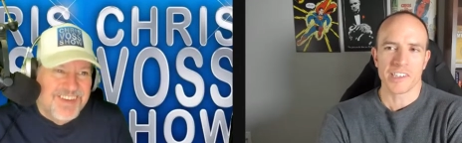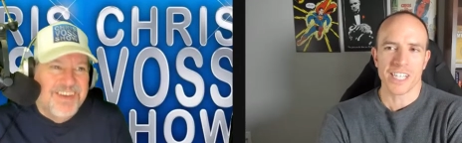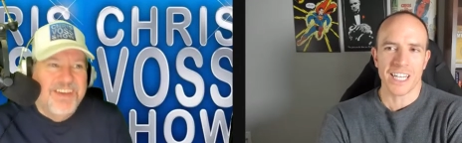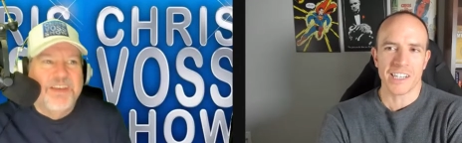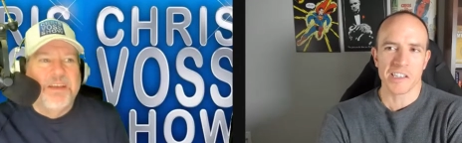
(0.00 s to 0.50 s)
Speaker 1: a
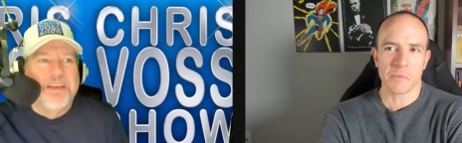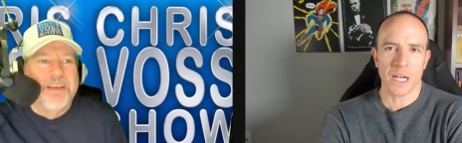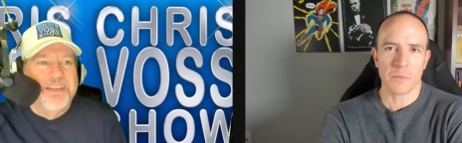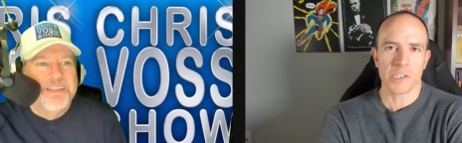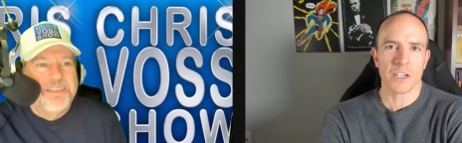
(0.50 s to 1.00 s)
saying
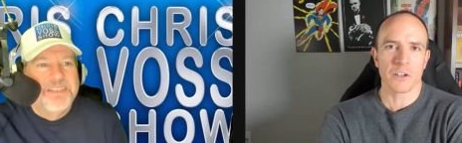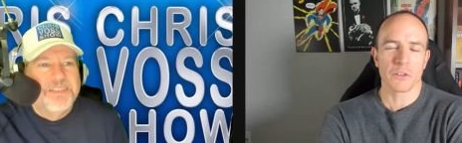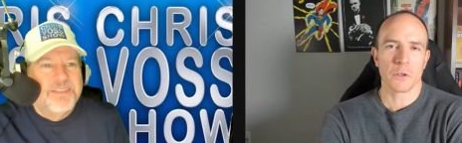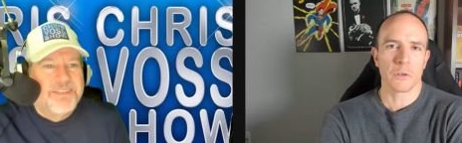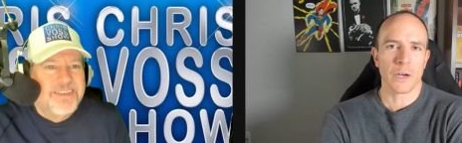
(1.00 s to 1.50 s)
sometimes you hear
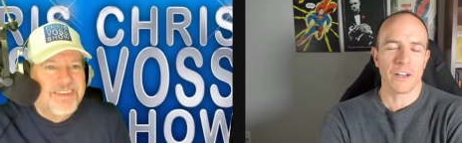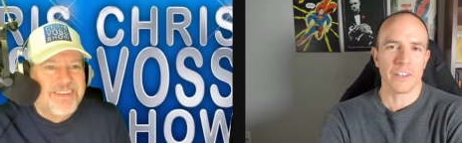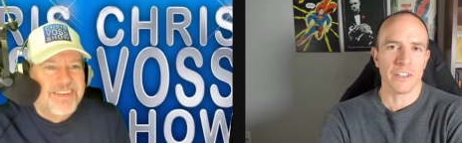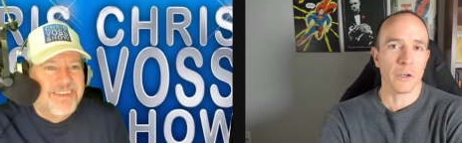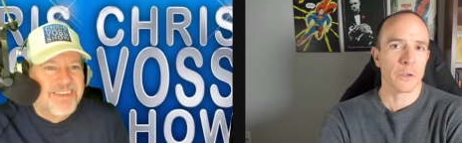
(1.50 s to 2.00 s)
thrown around
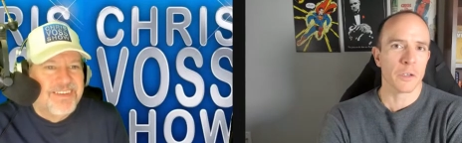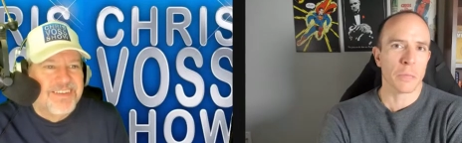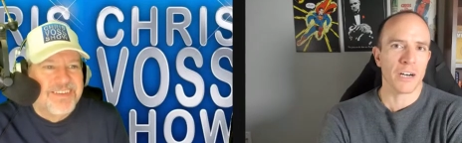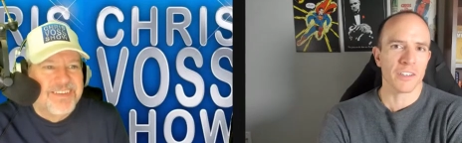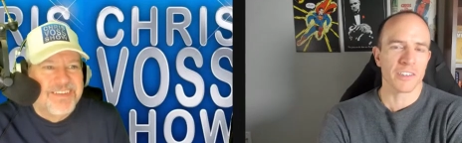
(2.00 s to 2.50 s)
that no good
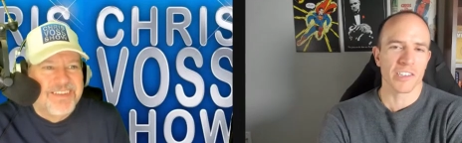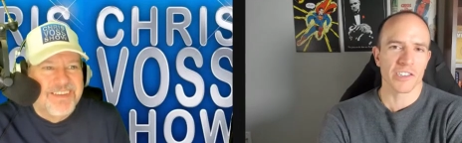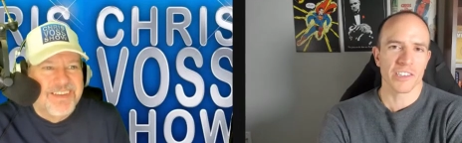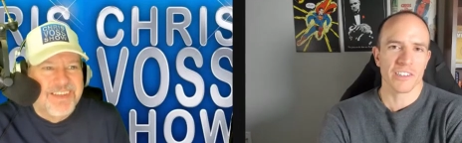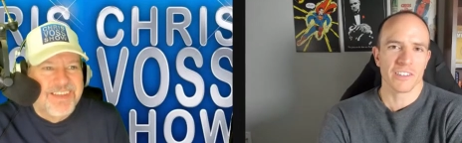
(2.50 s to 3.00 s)

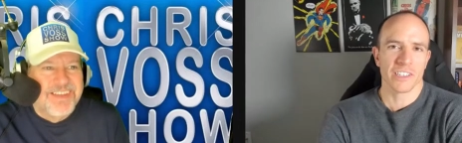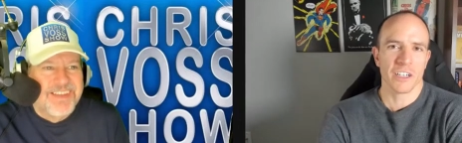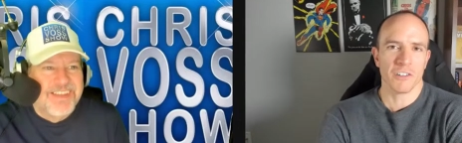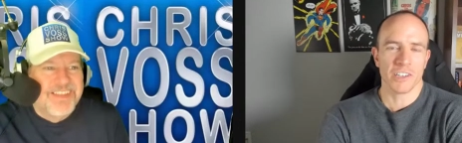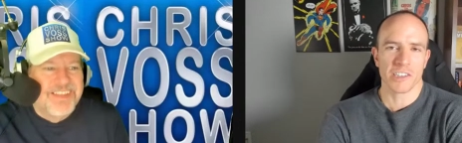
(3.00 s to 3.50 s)
politician, you
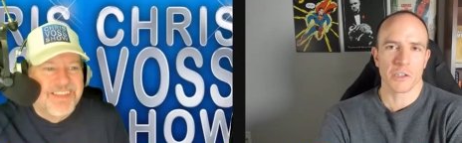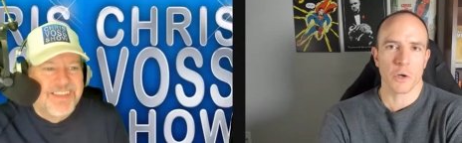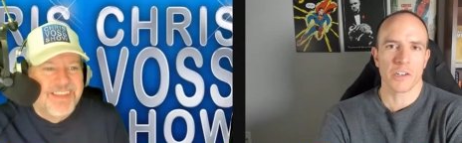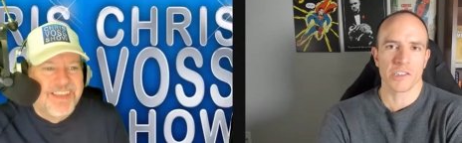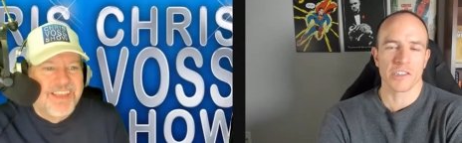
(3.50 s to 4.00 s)
know, lets a
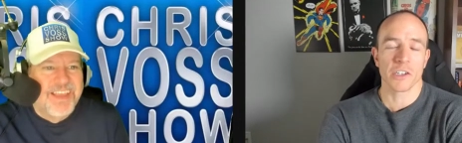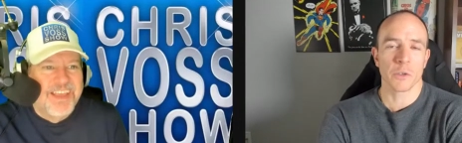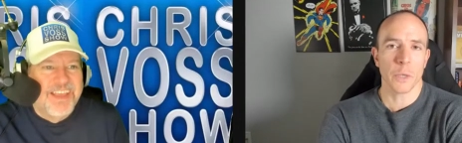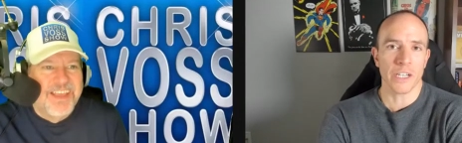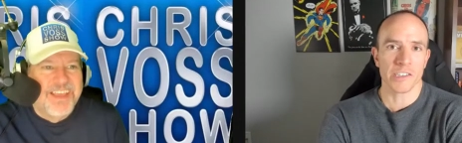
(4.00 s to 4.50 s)
crisis go to
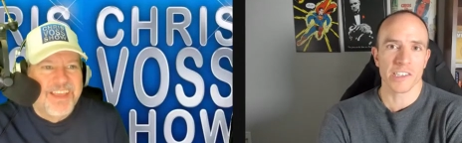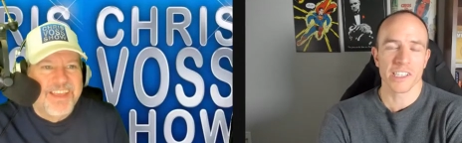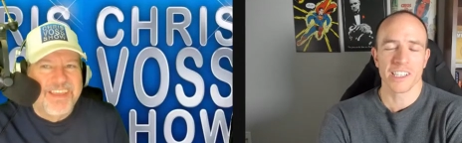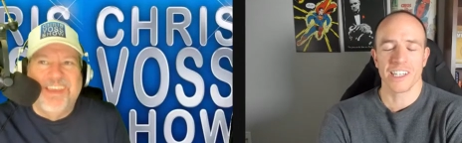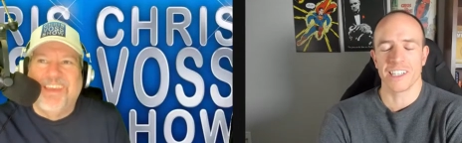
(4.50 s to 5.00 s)
waste.
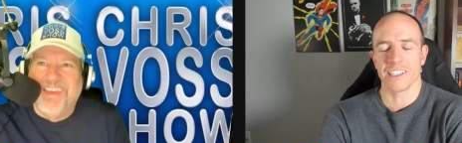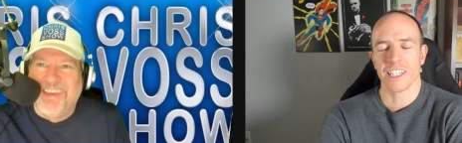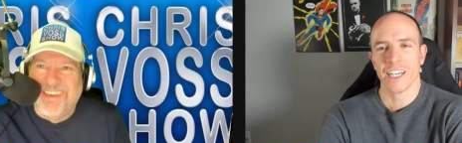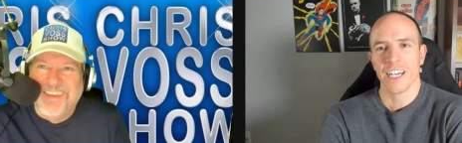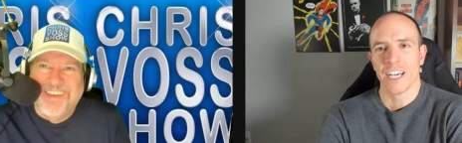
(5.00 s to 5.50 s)
And
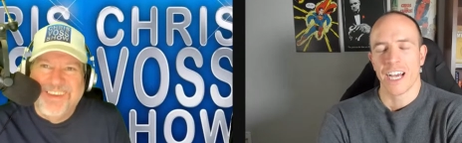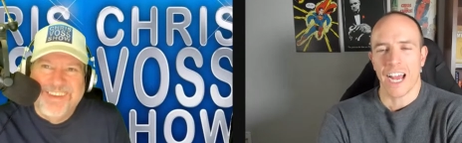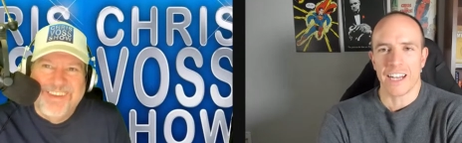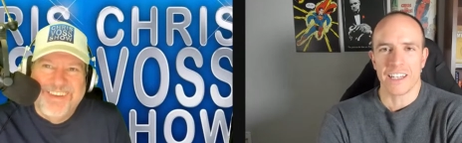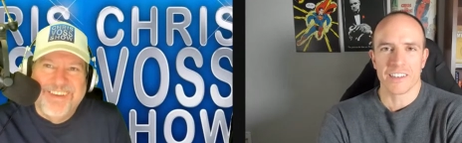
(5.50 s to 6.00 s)

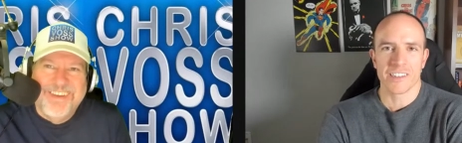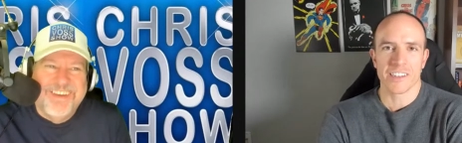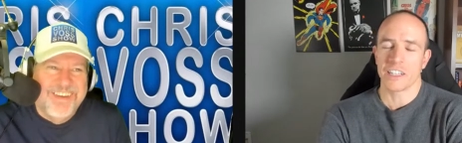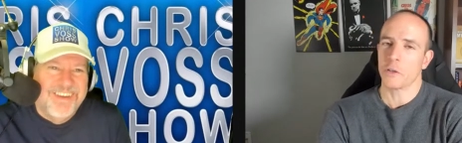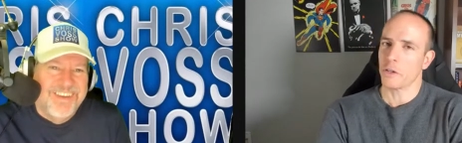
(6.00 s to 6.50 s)
and it's
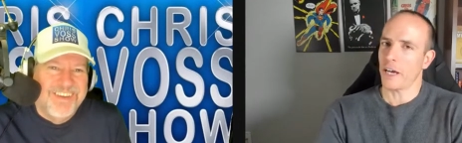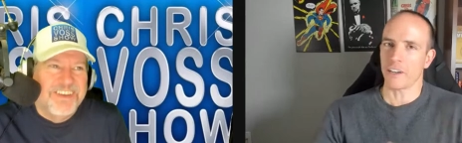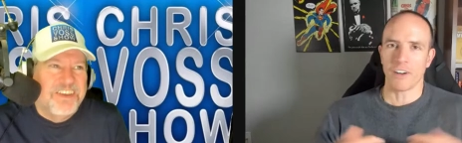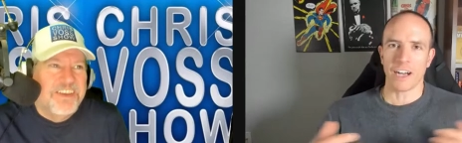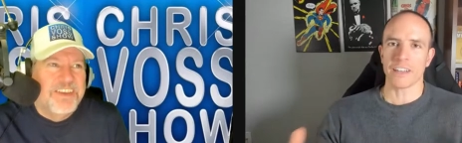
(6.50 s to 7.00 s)
there you had
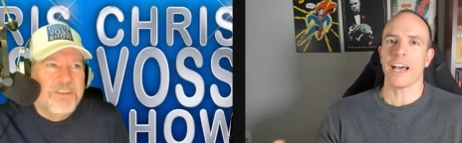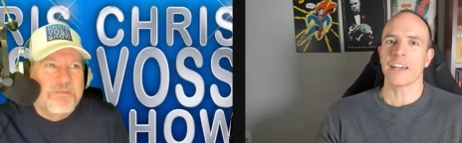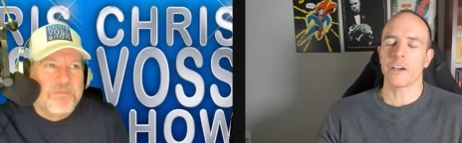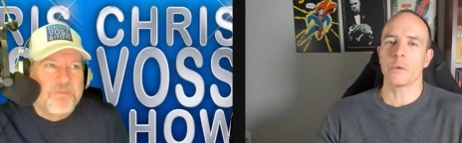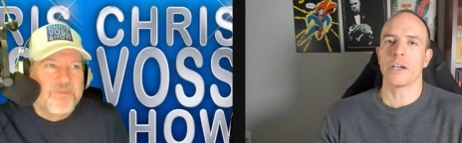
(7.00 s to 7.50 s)
a lot of
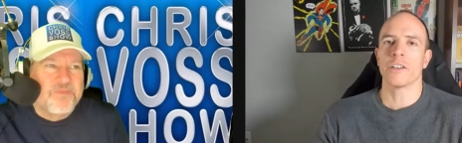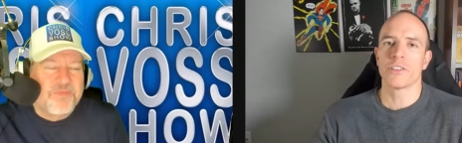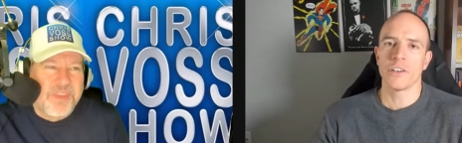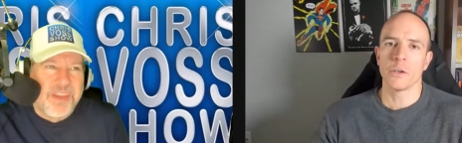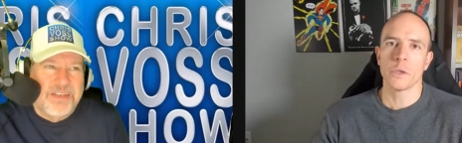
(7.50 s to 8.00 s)
that going on
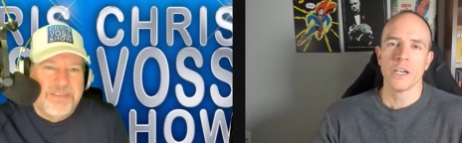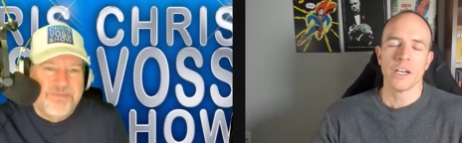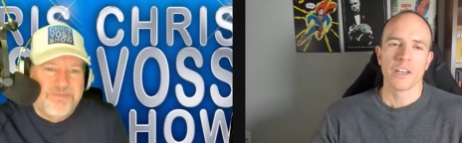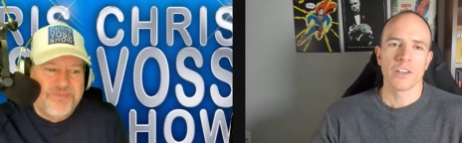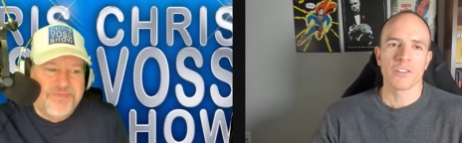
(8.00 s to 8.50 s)
too.
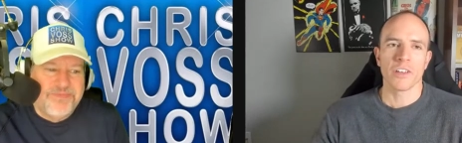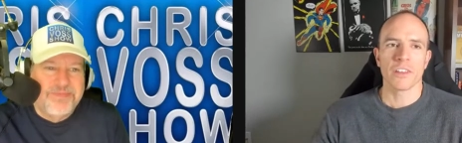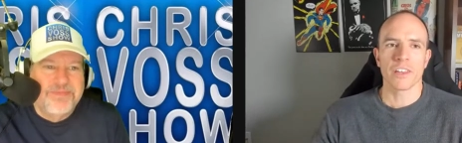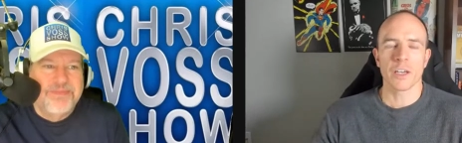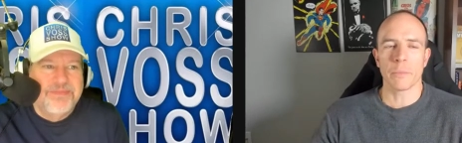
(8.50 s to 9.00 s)
Because
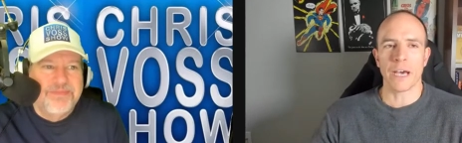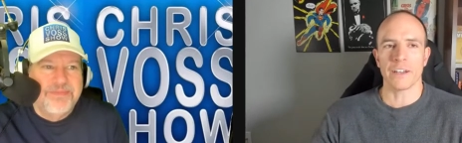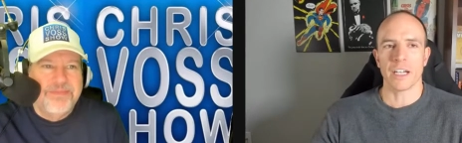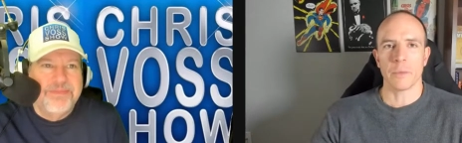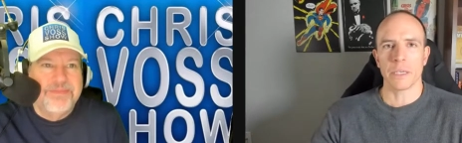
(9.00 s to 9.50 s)
think
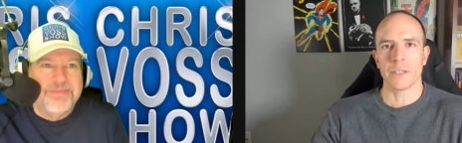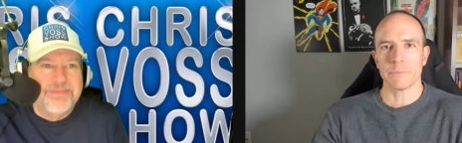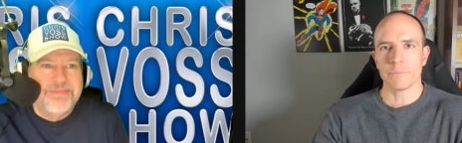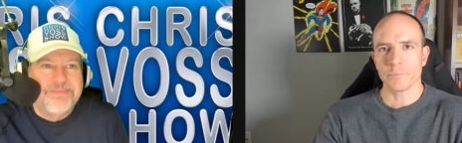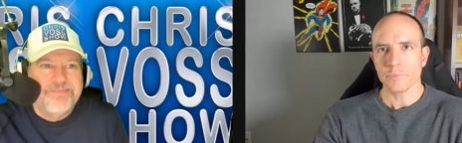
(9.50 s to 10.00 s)
about it. I mean,